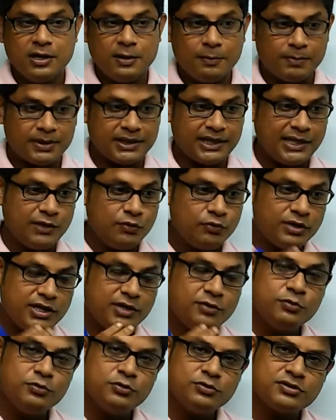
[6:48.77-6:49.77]
but you
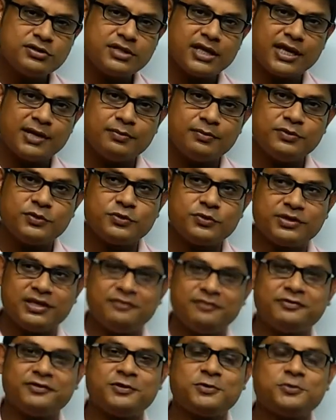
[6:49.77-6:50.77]
use them to
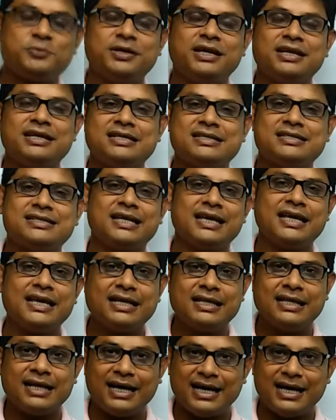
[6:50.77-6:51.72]
refer to any single